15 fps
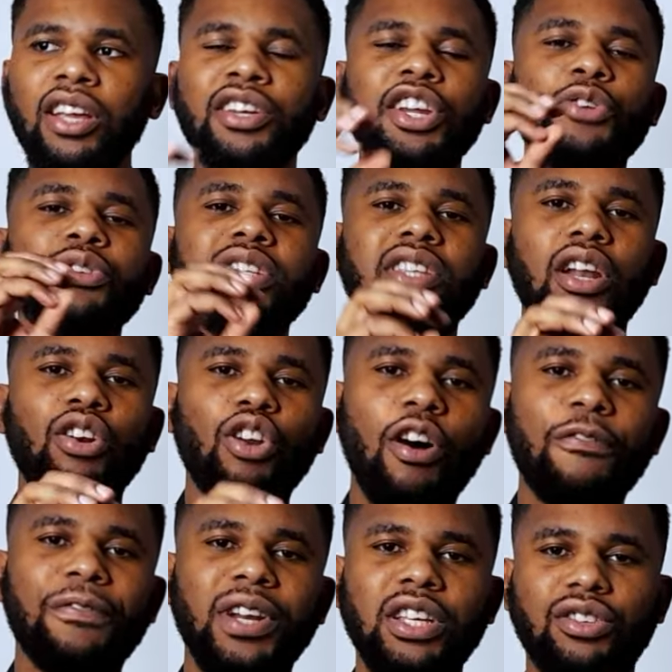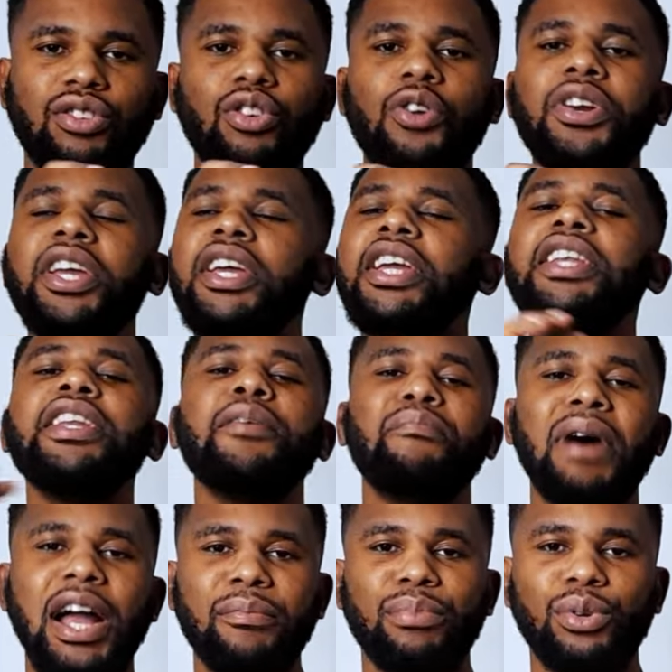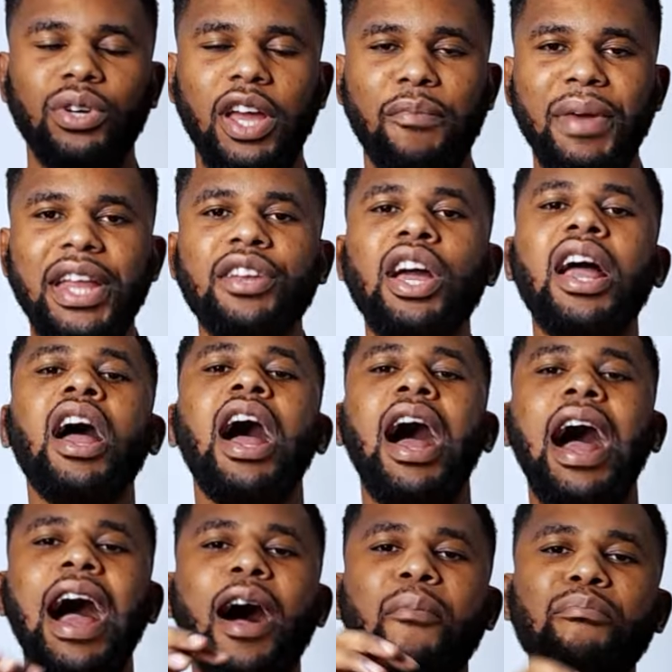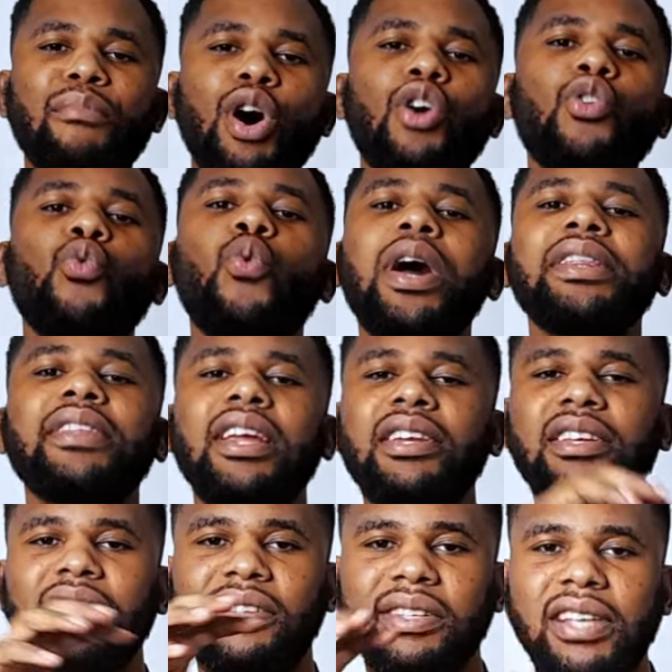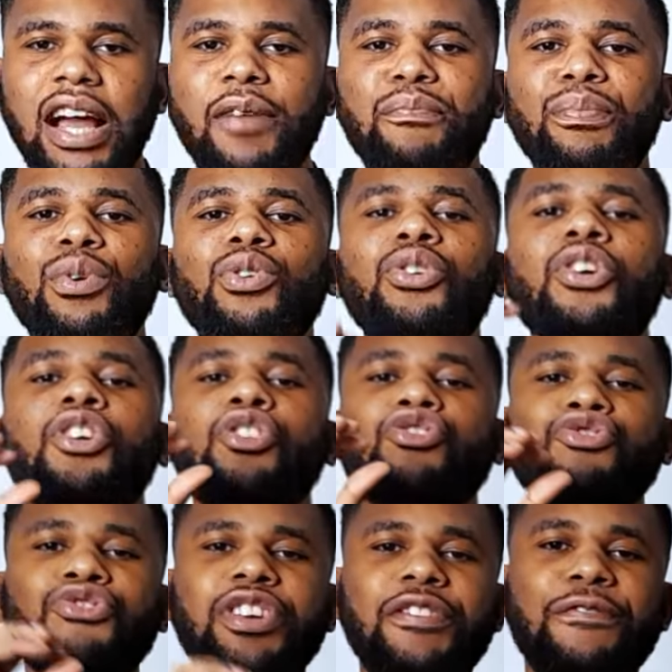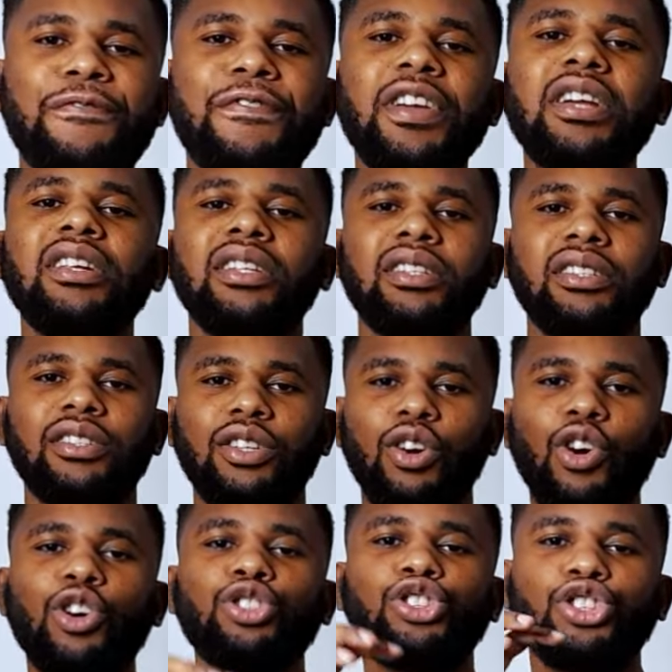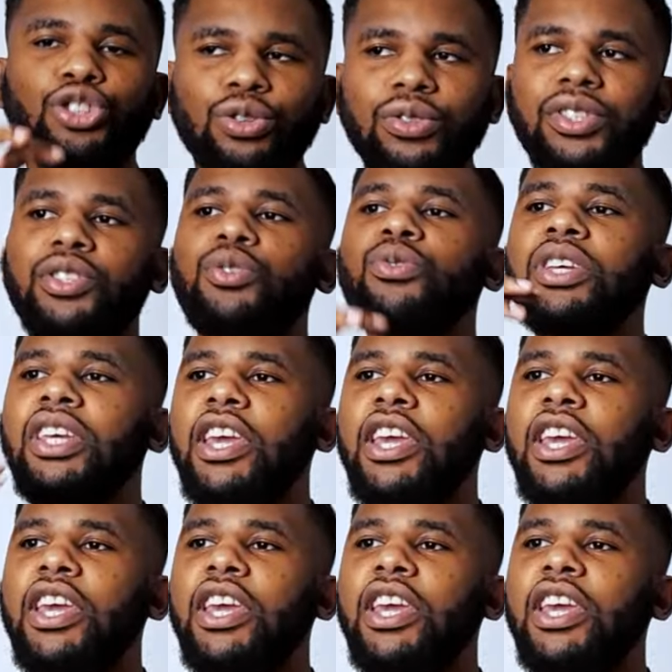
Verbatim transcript: there is a lovely story in the Bible. Amen. Among what the disciple revealed or chose to